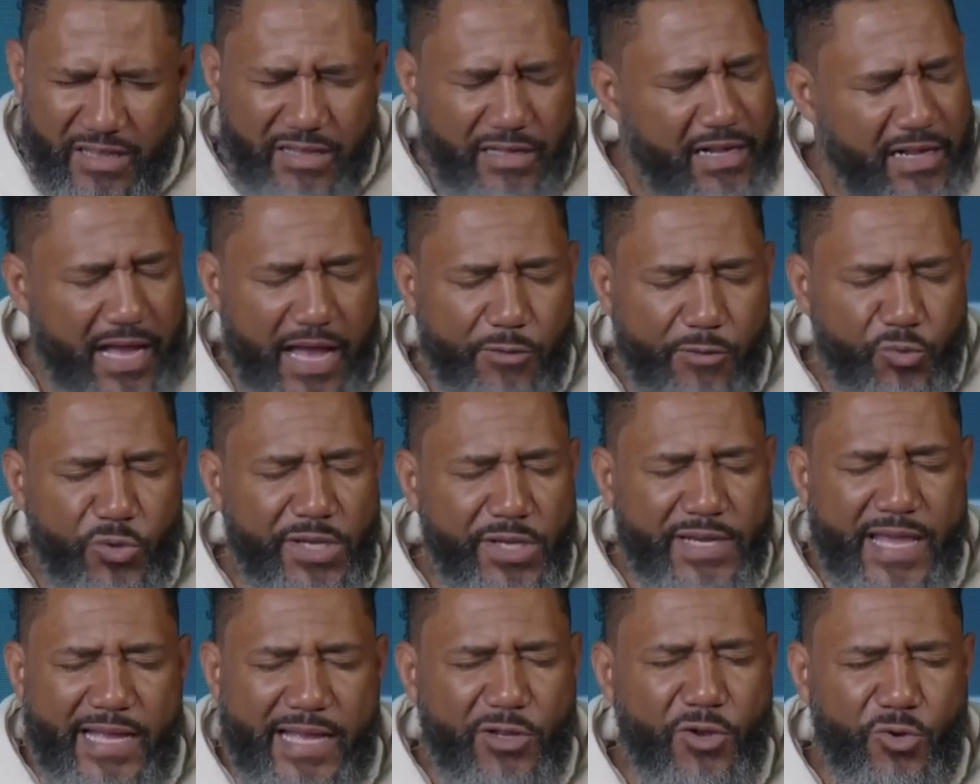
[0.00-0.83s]
God, we're
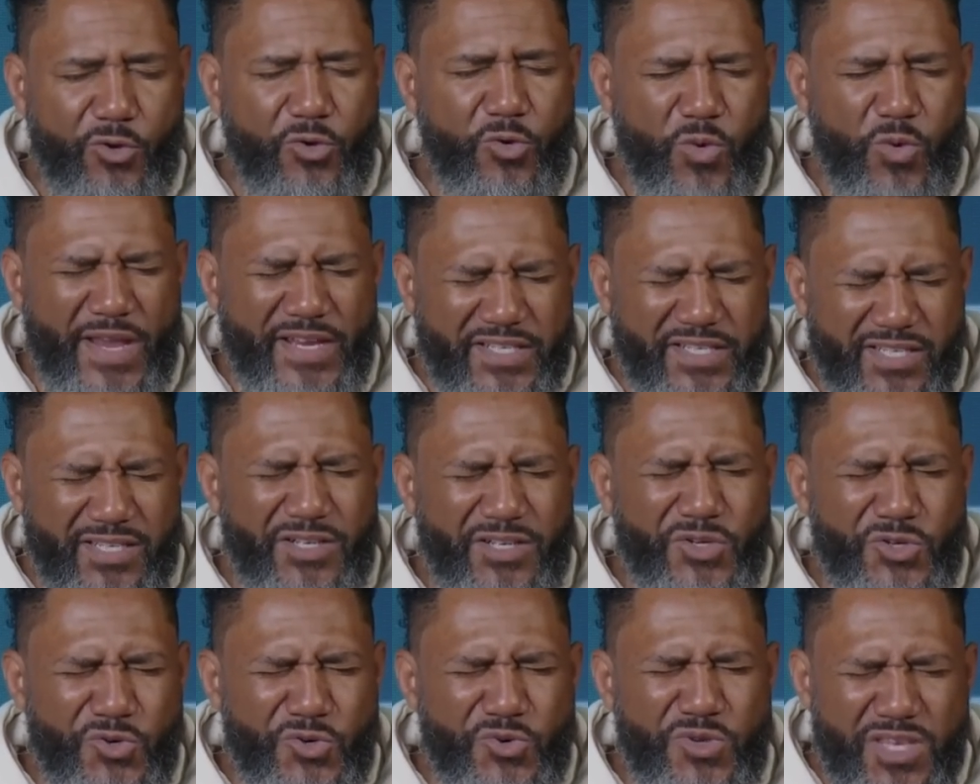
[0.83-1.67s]
not going to wait till the
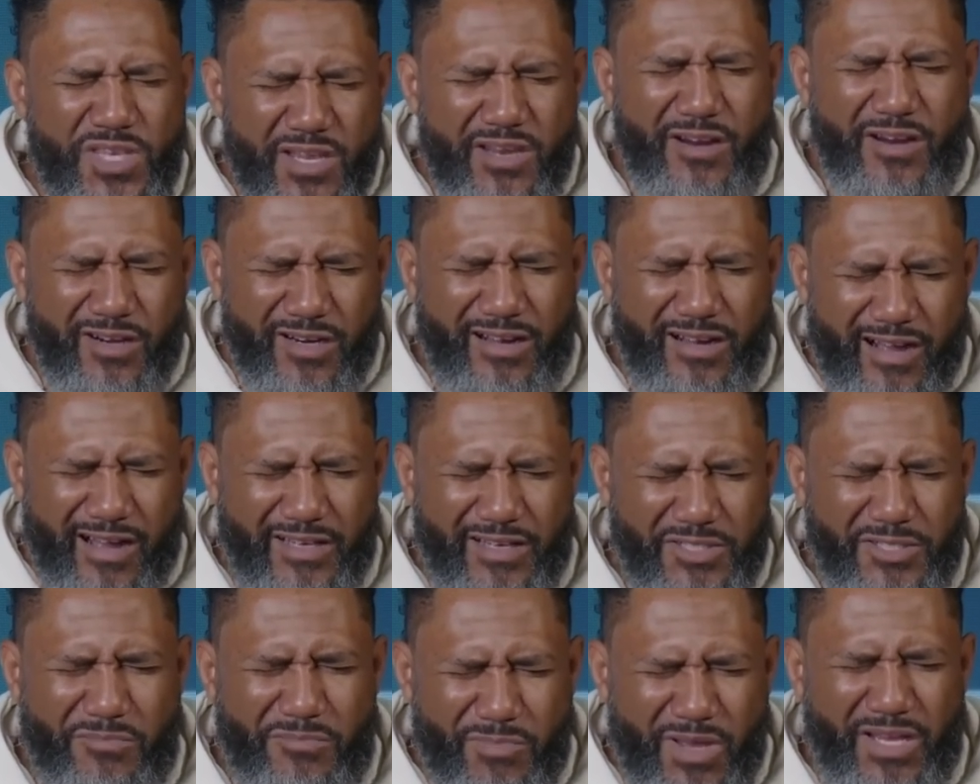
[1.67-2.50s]
new year,
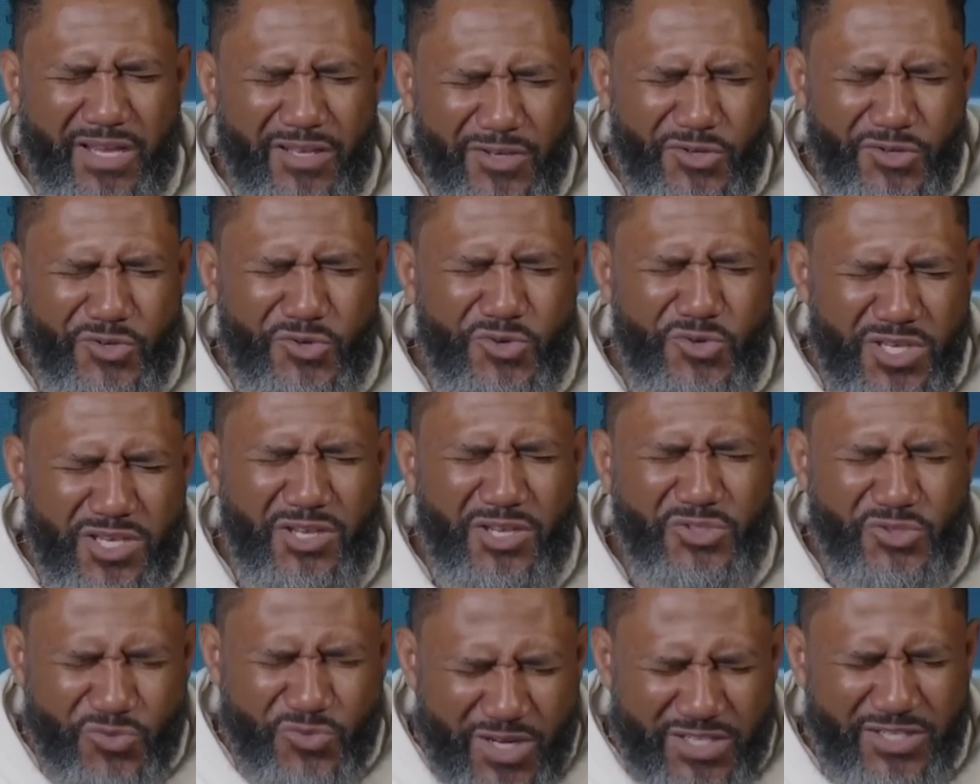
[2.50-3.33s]
God, to make a New
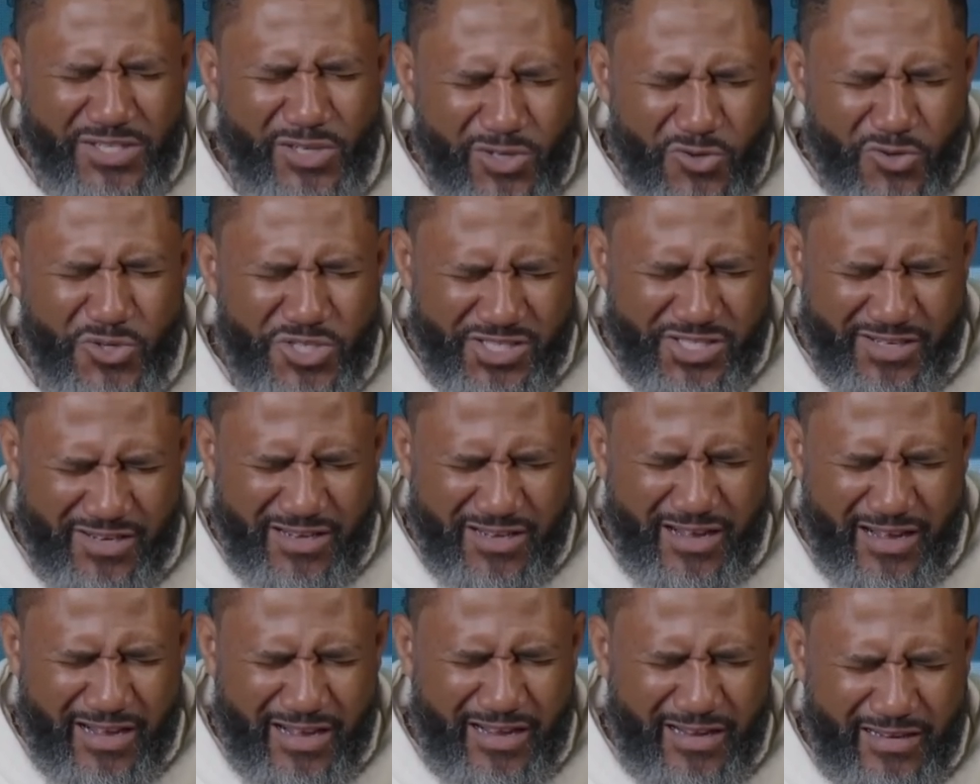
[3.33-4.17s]
Year's resolution,
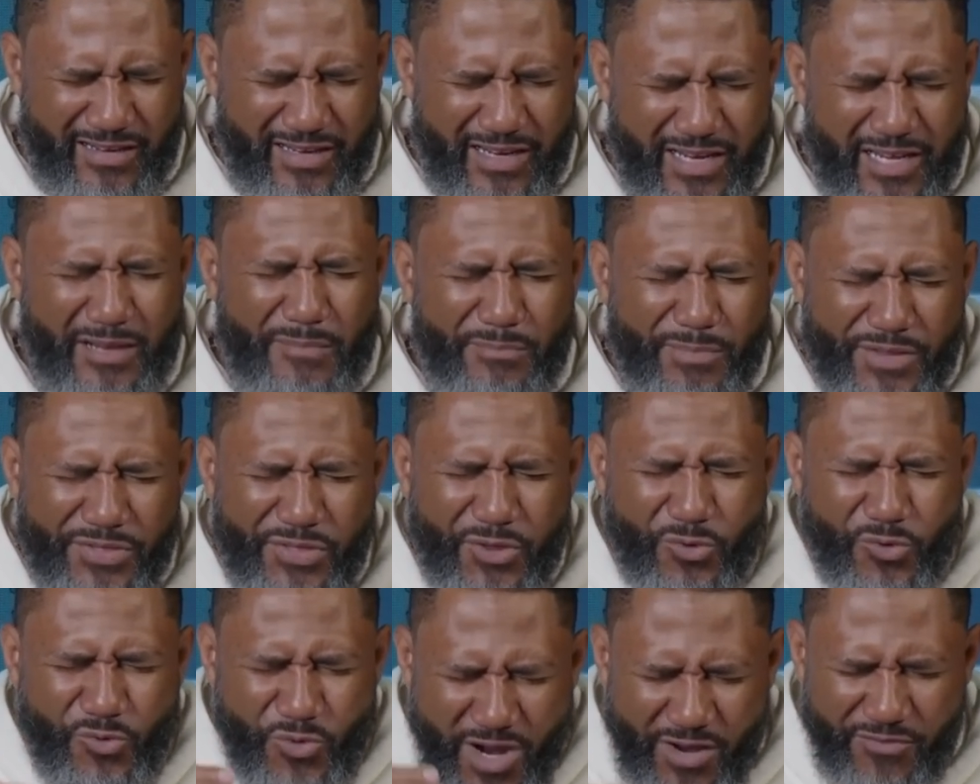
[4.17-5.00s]
God. But
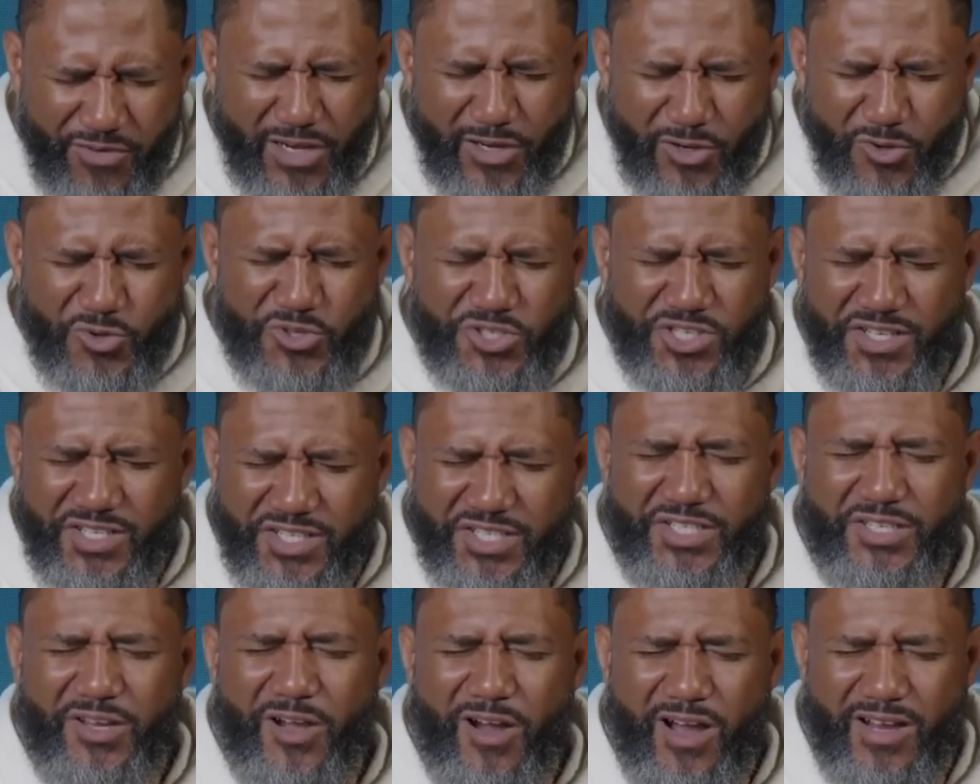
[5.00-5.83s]
the revolution
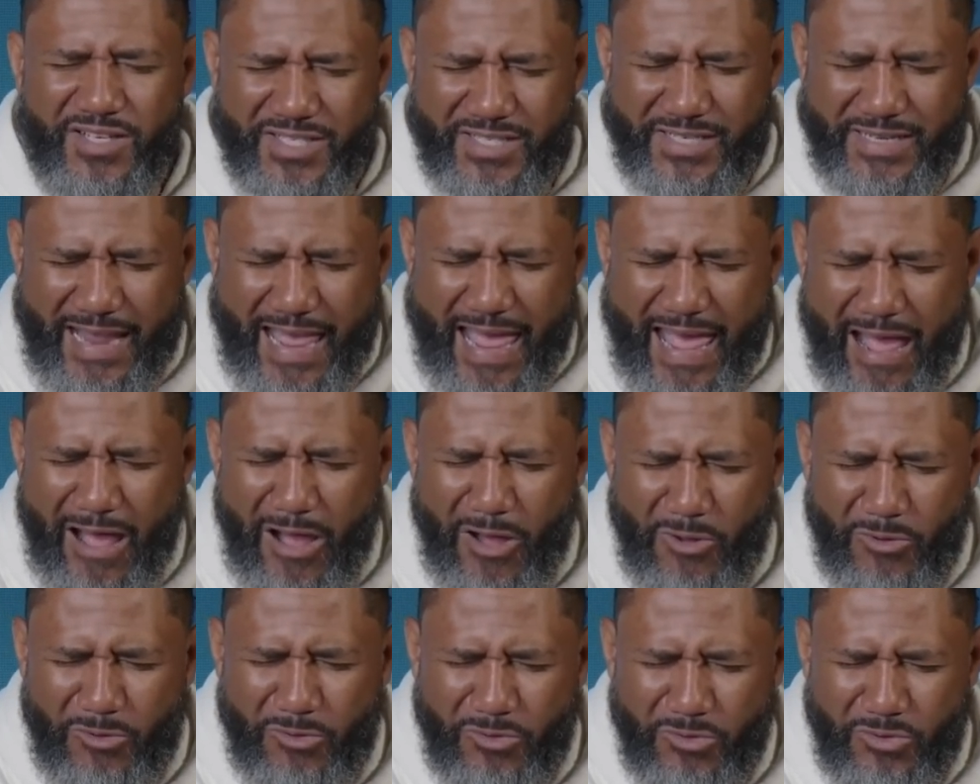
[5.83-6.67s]
starts now.
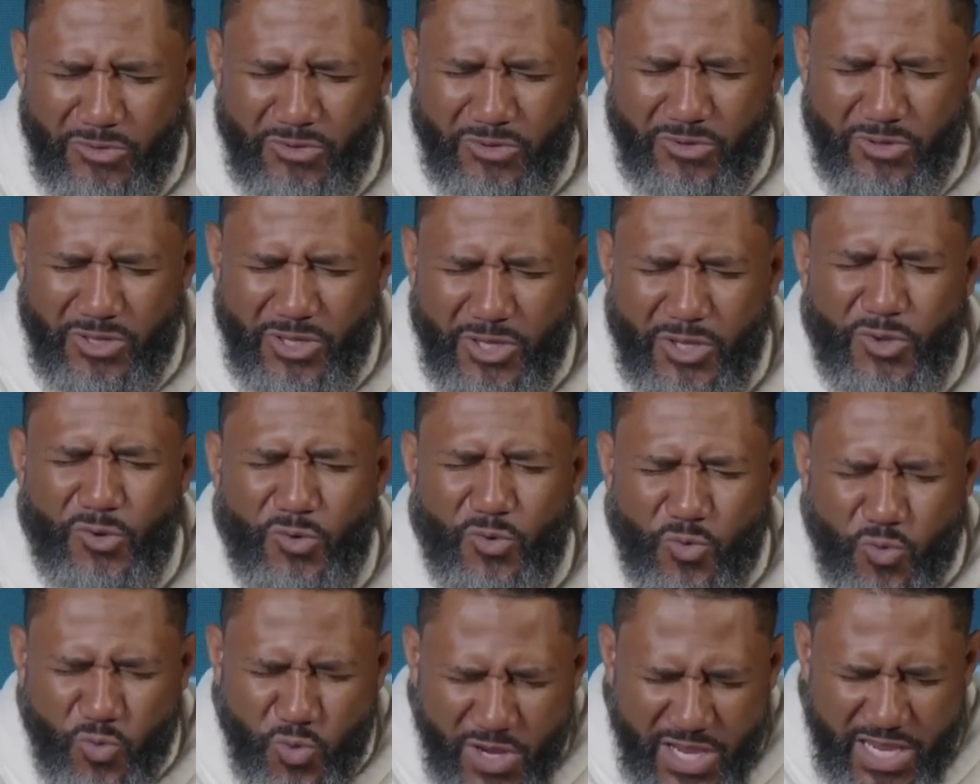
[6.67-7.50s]
Yes.
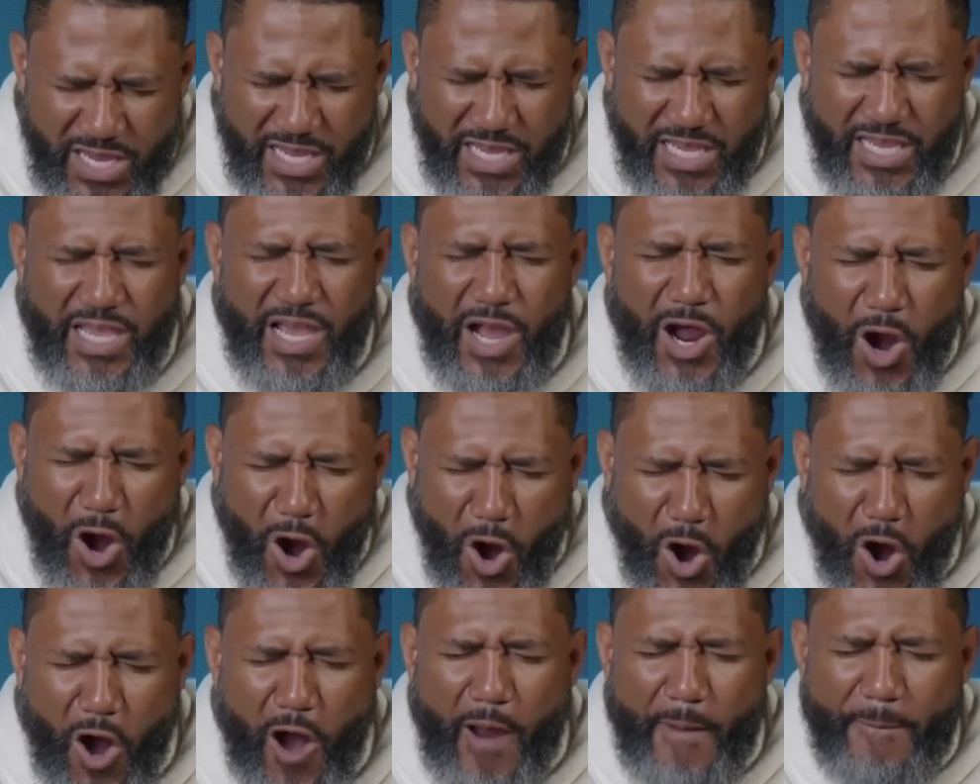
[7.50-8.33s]
We
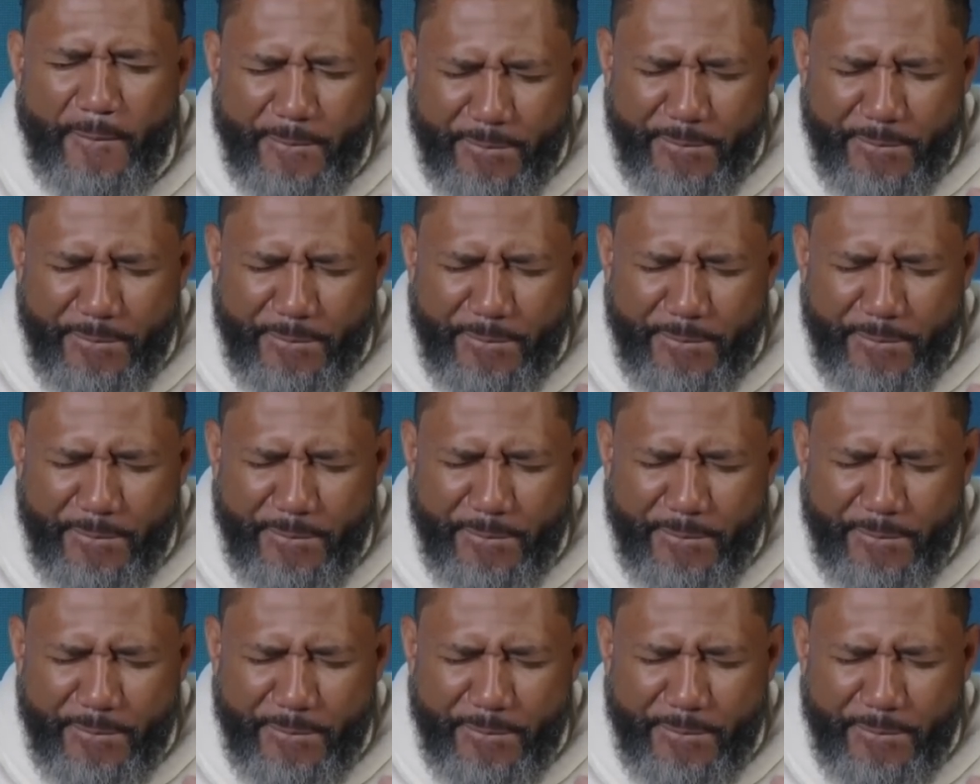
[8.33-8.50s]
are